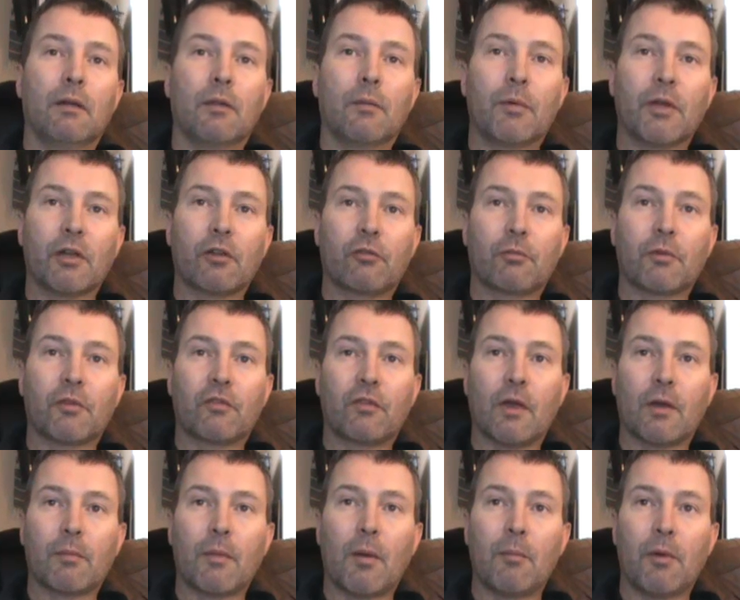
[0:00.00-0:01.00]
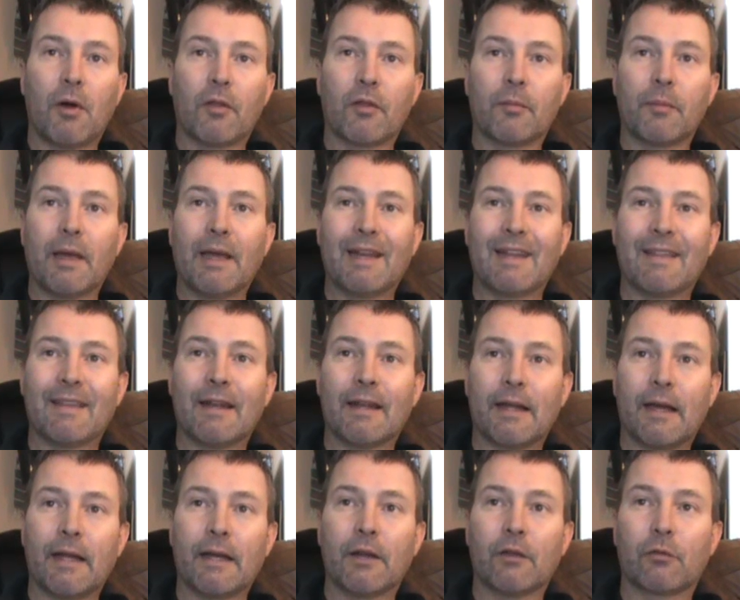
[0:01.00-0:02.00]
The biggest mistake my mother made in the
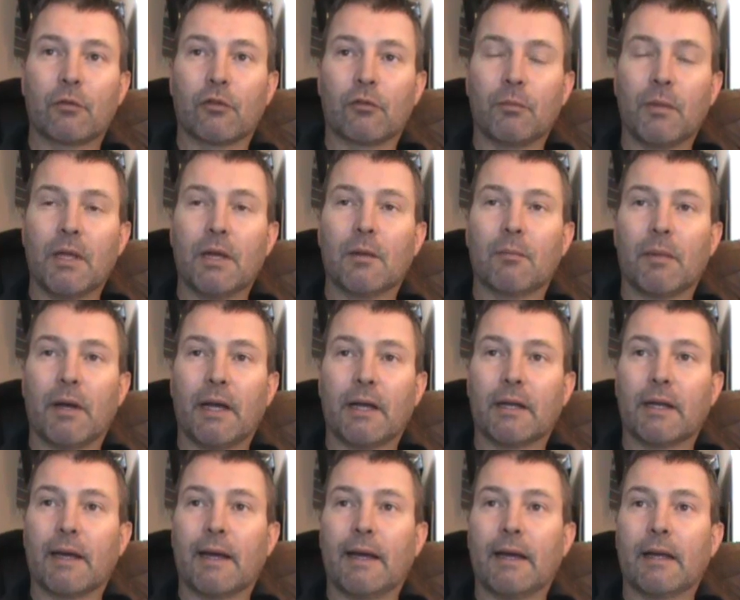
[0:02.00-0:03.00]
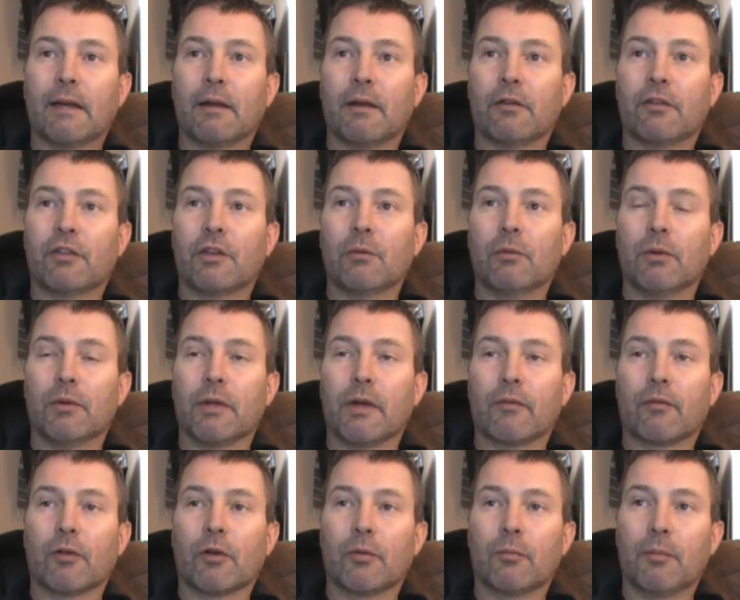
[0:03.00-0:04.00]
90s was meeting my dad, as she will
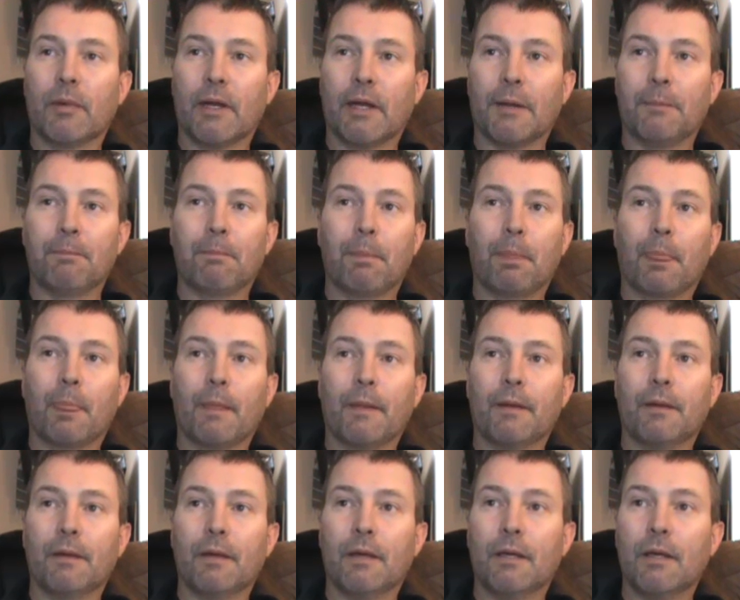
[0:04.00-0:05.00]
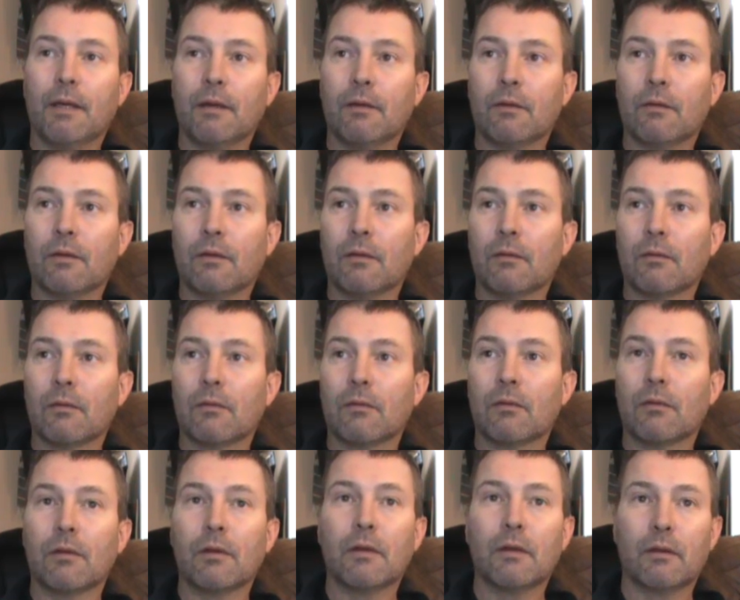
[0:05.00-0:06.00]
never admit it. He
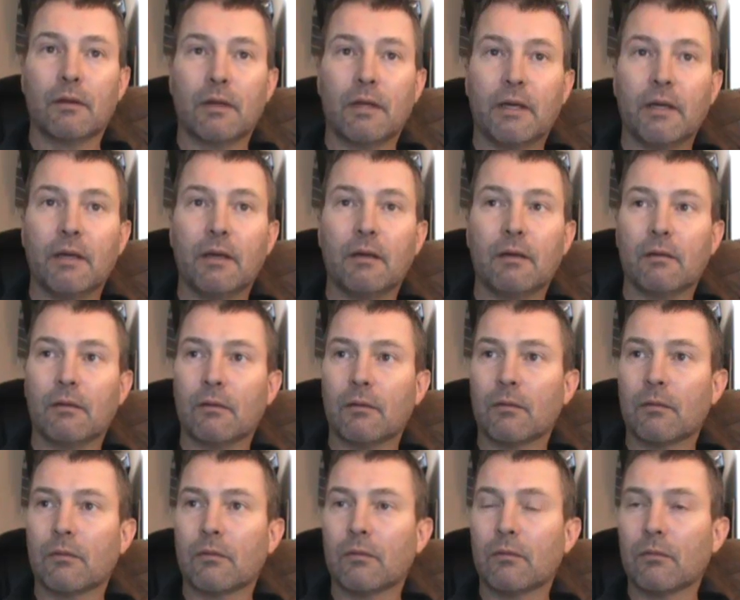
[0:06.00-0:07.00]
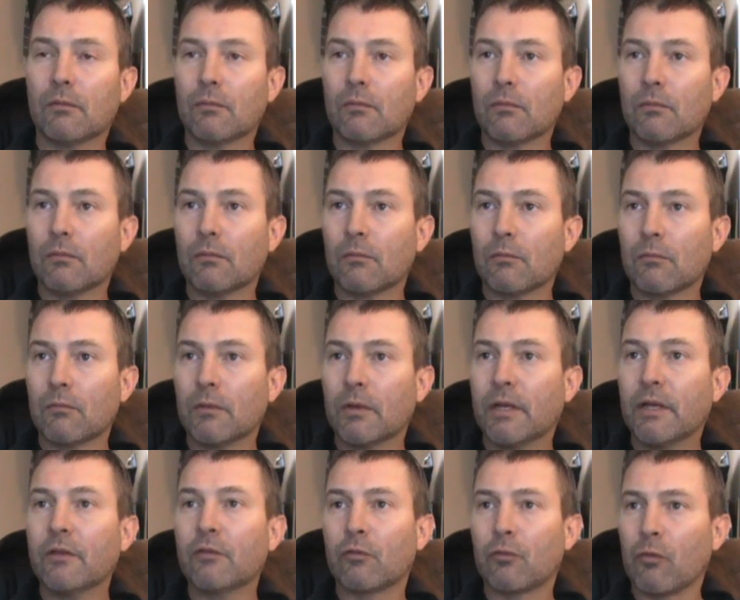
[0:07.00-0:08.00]
he
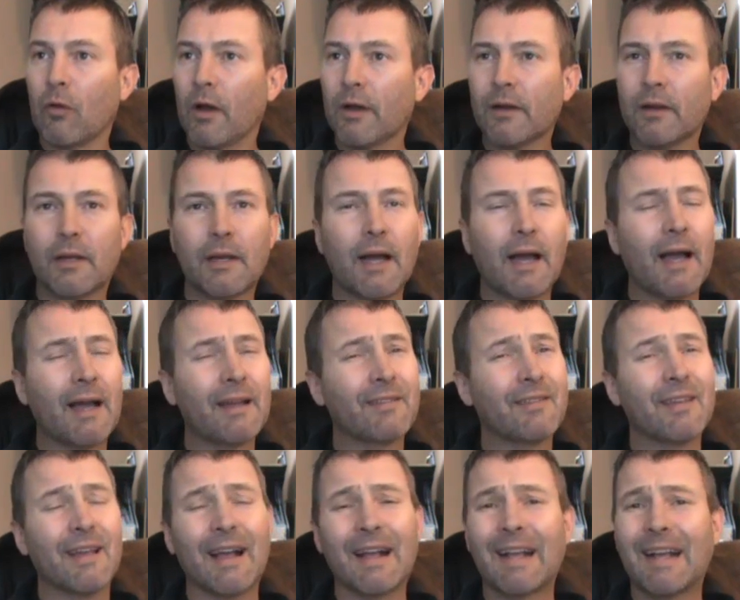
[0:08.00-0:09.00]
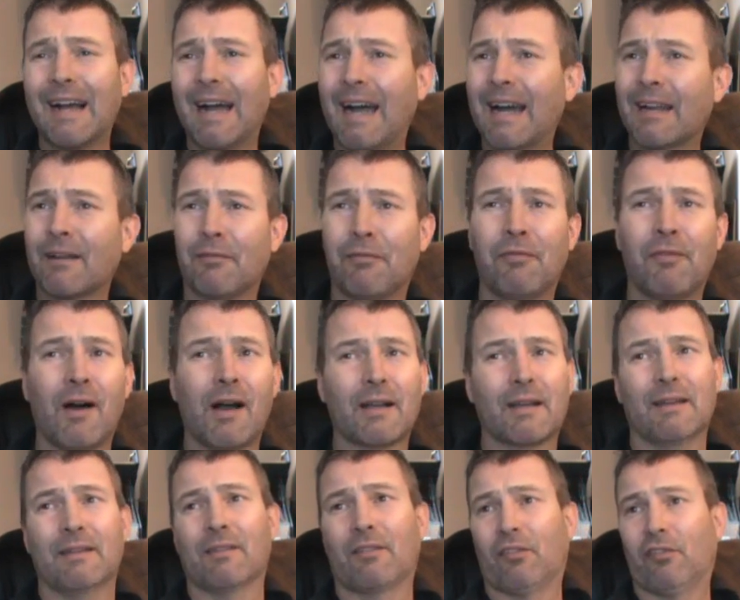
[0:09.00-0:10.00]
he's run guys you gotta
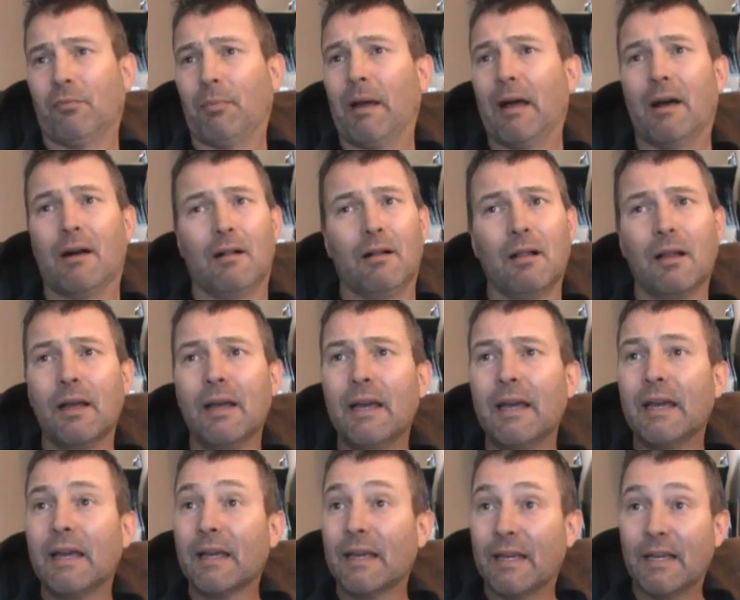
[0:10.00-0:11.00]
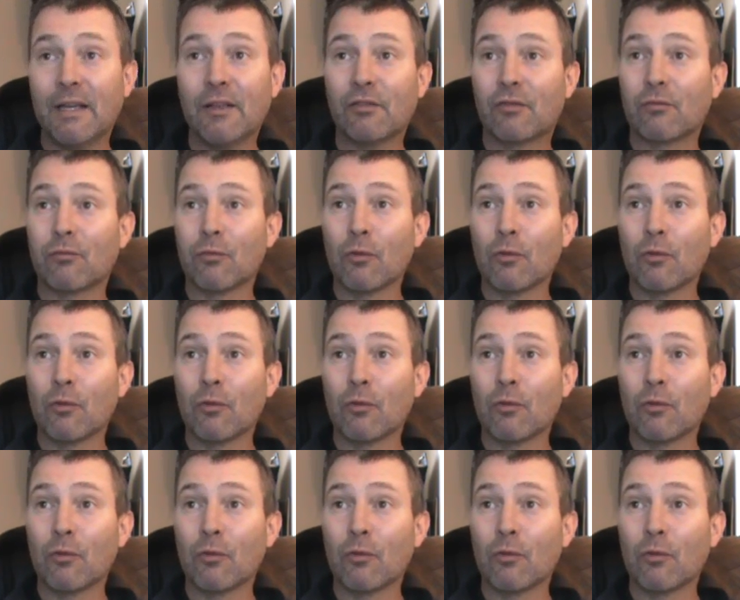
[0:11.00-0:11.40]
fucking spell he's